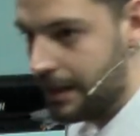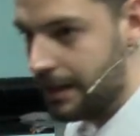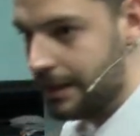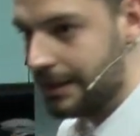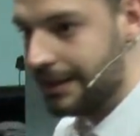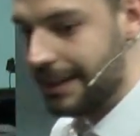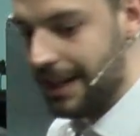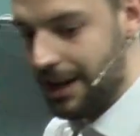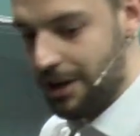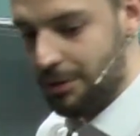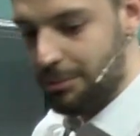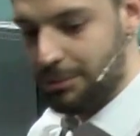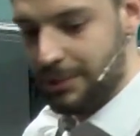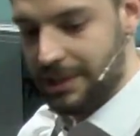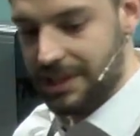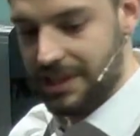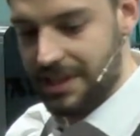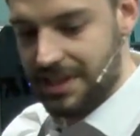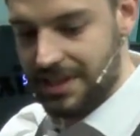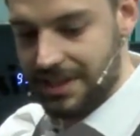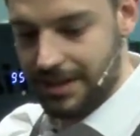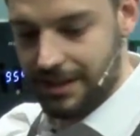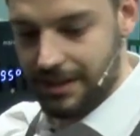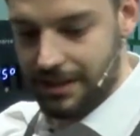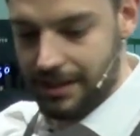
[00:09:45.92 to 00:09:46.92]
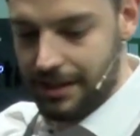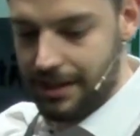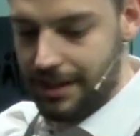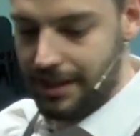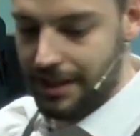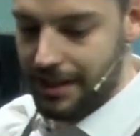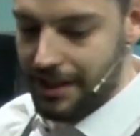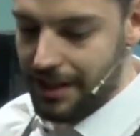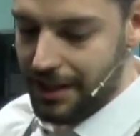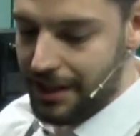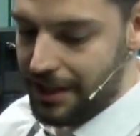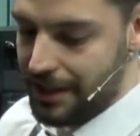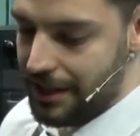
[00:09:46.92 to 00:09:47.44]
Now please,
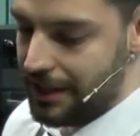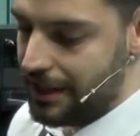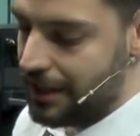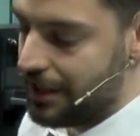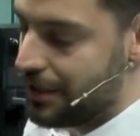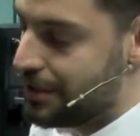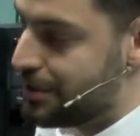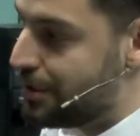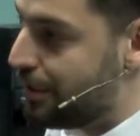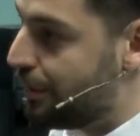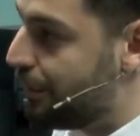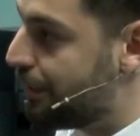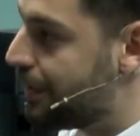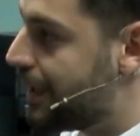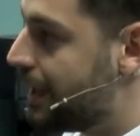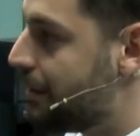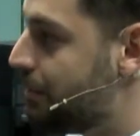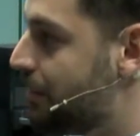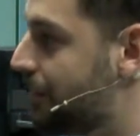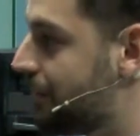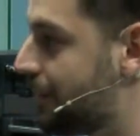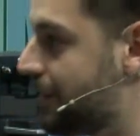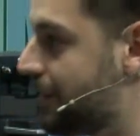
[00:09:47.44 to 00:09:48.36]
enjoy your cup of